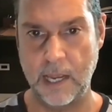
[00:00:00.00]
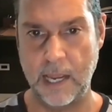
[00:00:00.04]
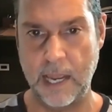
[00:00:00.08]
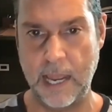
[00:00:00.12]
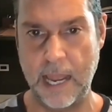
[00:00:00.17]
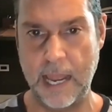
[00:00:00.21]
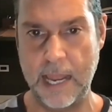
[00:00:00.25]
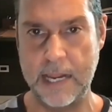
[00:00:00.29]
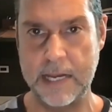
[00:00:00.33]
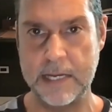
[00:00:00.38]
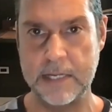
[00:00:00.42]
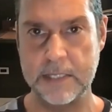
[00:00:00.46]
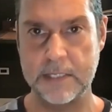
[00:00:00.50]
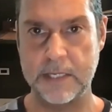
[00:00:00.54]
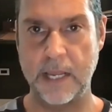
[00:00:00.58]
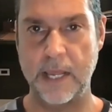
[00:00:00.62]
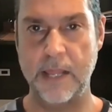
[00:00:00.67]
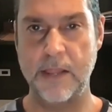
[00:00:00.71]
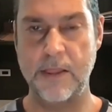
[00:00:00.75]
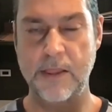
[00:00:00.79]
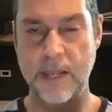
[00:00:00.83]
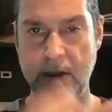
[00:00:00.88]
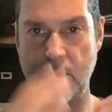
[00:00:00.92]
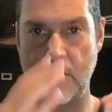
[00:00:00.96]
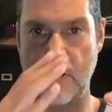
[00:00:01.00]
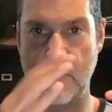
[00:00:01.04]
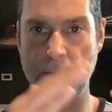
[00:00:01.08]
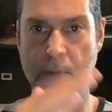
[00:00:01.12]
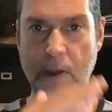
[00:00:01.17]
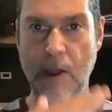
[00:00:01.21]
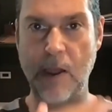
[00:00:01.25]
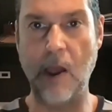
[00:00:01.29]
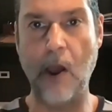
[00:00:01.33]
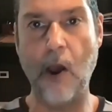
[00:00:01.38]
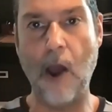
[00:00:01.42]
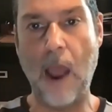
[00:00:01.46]
and
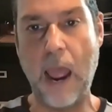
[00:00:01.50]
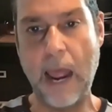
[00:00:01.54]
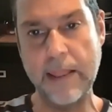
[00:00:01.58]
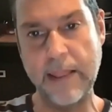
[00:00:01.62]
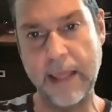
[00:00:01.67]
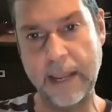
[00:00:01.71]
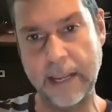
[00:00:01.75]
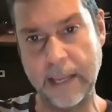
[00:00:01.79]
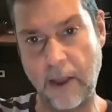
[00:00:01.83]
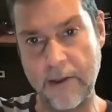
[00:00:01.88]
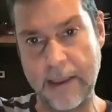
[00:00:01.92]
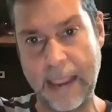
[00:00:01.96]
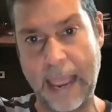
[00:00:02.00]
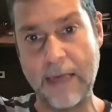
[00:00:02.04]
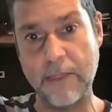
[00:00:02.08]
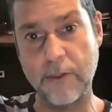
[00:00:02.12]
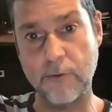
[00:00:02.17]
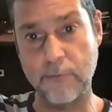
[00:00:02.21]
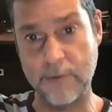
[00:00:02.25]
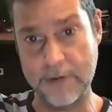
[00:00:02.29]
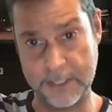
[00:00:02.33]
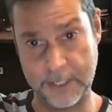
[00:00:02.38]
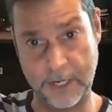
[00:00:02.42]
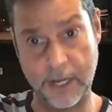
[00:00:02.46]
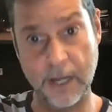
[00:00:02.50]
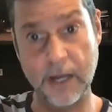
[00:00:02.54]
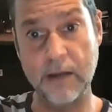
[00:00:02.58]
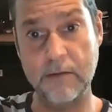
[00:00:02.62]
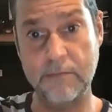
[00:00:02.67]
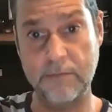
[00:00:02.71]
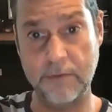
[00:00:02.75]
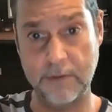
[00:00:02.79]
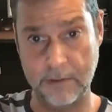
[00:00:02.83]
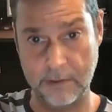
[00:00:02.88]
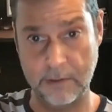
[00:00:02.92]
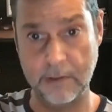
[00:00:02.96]
Ethereum, and then going out the risk
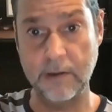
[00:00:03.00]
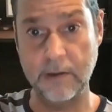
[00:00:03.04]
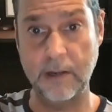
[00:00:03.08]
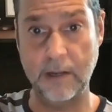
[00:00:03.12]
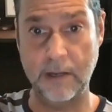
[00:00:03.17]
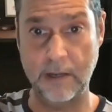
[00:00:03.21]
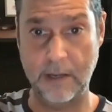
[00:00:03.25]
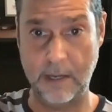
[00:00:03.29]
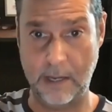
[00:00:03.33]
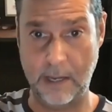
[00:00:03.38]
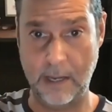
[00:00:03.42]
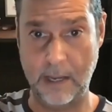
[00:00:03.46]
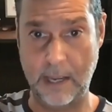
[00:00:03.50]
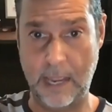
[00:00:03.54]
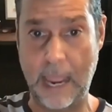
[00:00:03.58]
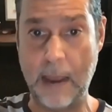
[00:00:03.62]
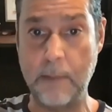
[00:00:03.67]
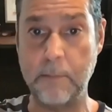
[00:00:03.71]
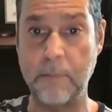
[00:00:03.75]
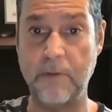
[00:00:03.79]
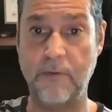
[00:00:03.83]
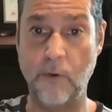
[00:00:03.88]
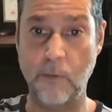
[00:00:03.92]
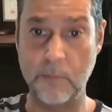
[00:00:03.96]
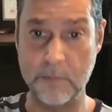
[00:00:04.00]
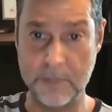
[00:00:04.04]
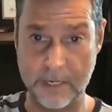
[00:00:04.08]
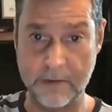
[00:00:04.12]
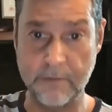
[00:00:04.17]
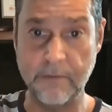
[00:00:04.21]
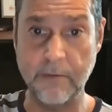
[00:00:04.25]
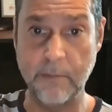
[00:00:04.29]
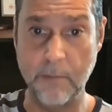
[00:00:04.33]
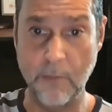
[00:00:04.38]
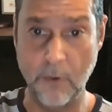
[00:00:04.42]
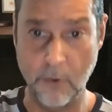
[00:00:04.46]
curve, outperforms
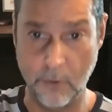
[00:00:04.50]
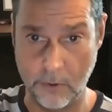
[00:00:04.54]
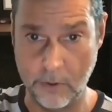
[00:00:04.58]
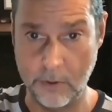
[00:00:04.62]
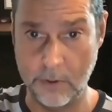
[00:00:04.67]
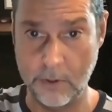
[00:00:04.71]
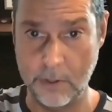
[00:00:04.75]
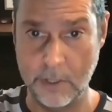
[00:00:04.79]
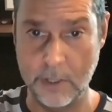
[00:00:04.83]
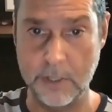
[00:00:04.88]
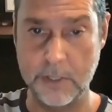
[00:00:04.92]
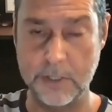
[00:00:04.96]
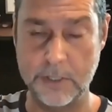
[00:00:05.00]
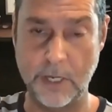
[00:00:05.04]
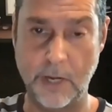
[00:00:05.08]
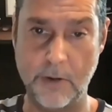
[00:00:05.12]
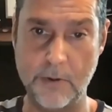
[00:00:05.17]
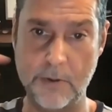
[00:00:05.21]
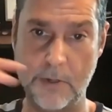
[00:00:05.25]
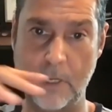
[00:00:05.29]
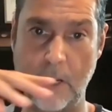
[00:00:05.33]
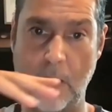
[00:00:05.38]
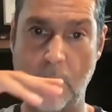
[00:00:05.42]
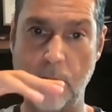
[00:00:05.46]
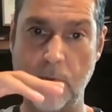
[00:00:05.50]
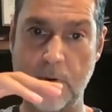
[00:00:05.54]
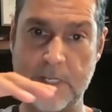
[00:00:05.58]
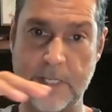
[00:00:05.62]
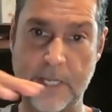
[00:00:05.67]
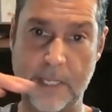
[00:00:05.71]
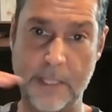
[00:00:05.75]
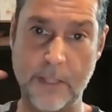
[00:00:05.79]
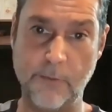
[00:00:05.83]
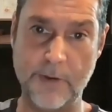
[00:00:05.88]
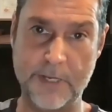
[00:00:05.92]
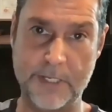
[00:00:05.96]
even more. So yeah, we're
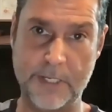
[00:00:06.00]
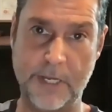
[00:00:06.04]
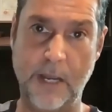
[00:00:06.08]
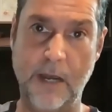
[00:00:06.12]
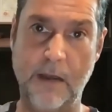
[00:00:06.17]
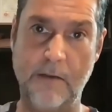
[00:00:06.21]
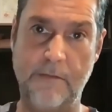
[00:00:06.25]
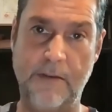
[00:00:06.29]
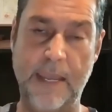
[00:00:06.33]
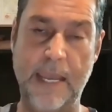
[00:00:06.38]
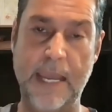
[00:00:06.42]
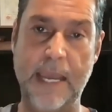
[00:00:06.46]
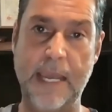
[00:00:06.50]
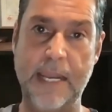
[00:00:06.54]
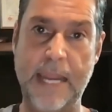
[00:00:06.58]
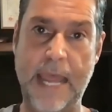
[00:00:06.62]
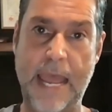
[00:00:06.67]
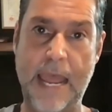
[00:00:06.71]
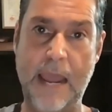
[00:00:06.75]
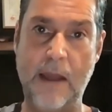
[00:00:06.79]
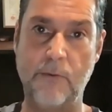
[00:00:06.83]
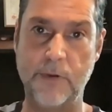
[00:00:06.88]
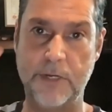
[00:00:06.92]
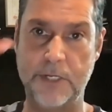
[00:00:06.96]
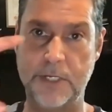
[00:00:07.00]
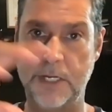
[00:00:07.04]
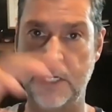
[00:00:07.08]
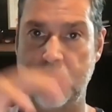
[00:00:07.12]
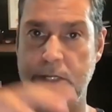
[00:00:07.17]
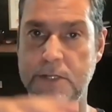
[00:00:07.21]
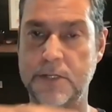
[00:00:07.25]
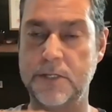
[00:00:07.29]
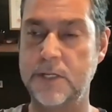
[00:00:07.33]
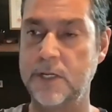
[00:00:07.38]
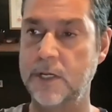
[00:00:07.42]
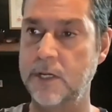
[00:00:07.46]
seeing the risk curve here now, which
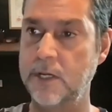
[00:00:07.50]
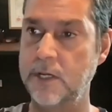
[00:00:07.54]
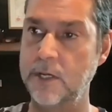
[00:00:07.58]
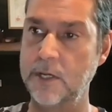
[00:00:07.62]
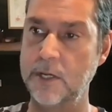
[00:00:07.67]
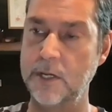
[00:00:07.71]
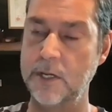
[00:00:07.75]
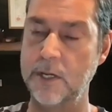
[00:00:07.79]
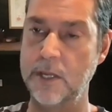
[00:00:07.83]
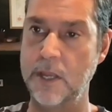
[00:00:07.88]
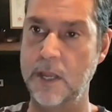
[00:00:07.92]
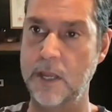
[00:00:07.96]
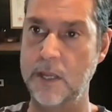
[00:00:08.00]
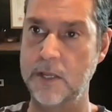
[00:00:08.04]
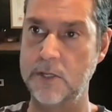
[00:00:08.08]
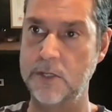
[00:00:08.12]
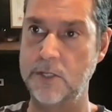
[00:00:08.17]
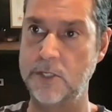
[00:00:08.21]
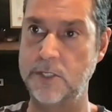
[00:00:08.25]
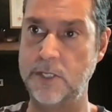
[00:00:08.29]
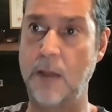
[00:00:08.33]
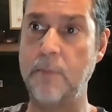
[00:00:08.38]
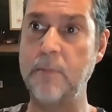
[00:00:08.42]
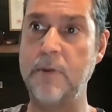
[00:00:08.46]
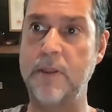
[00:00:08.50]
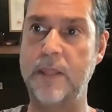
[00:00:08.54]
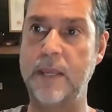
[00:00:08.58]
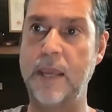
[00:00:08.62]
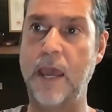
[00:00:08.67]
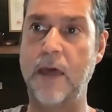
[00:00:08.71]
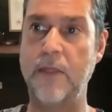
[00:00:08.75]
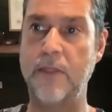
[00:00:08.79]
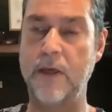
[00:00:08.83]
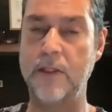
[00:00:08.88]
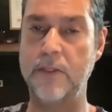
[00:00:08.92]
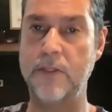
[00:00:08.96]
is some of the
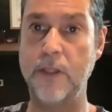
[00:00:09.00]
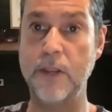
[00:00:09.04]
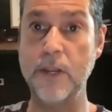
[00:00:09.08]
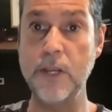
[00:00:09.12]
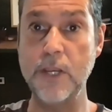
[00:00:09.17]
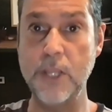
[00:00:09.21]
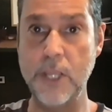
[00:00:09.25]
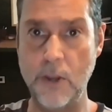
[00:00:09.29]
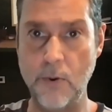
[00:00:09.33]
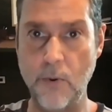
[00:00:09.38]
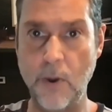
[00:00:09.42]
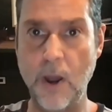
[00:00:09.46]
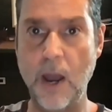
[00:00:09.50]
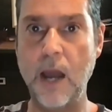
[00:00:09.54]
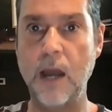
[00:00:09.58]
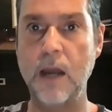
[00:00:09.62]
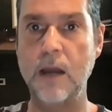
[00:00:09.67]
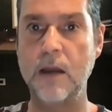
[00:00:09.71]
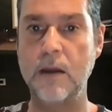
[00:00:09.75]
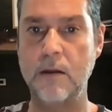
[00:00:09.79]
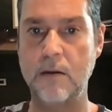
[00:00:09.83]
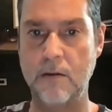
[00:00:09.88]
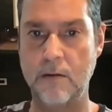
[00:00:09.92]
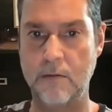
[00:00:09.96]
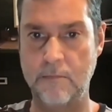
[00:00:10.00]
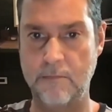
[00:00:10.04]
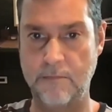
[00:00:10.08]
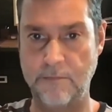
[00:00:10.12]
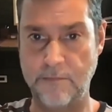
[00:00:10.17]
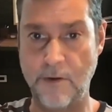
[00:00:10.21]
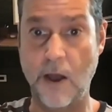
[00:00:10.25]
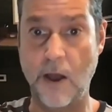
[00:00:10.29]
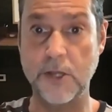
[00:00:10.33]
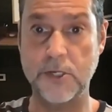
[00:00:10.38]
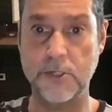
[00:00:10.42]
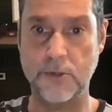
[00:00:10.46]
other the newer,
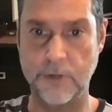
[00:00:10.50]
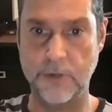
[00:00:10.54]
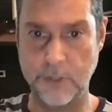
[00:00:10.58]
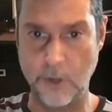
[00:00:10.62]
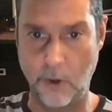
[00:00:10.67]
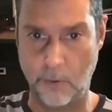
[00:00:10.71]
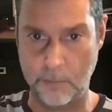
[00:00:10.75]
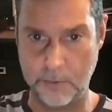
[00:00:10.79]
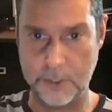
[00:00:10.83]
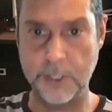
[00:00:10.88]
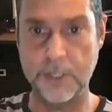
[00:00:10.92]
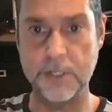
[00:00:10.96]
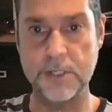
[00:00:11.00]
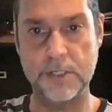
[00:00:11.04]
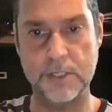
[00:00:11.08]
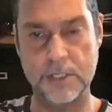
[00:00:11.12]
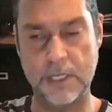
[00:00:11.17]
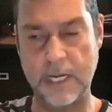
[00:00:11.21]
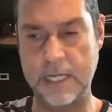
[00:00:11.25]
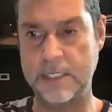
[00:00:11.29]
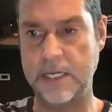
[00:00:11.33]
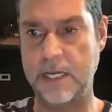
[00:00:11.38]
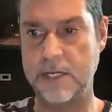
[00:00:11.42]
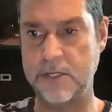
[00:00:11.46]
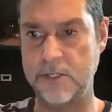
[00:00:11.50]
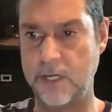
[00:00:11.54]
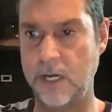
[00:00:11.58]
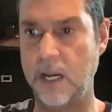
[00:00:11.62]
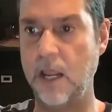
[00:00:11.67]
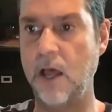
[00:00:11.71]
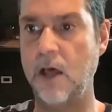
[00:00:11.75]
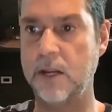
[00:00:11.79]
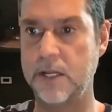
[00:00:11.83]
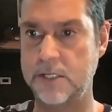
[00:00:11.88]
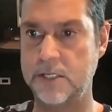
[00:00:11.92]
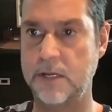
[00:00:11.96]
faster adoptions, let's say
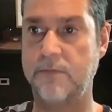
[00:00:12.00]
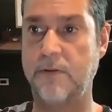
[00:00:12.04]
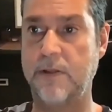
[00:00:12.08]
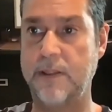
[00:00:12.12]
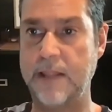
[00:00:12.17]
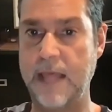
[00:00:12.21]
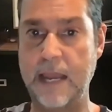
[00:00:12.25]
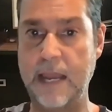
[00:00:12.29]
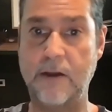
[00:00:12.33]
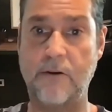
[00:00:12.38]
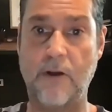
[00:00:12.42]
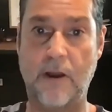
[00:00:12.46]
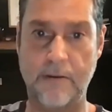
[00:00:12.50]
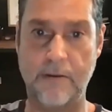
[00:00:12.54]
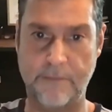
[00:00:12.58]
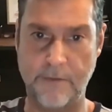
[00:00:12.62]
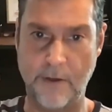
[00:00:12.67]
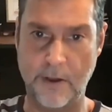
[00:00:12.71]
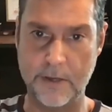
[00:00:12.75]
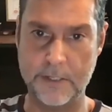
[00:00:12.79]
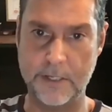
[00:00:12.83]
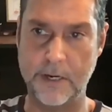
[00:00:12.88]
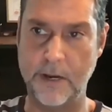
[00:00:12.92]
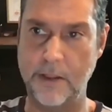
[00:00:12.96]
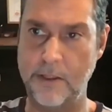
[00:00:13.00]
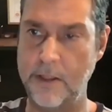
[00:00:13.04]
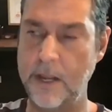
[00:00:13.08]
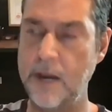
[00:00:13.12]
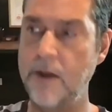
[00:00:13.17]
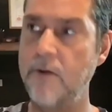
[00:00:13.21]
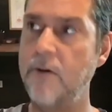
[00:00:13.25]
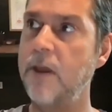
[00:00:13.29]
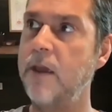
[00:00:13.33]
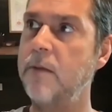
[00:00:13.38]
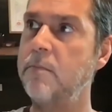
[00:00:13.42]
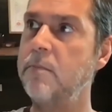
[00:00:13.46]
Solana stuff like that, growing faster than
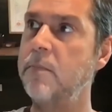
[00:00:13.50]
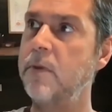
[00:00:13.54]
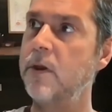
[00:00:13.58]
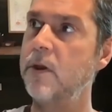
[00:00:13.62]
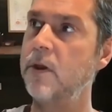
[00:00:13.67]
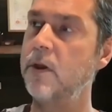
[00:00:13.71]
Ethereum,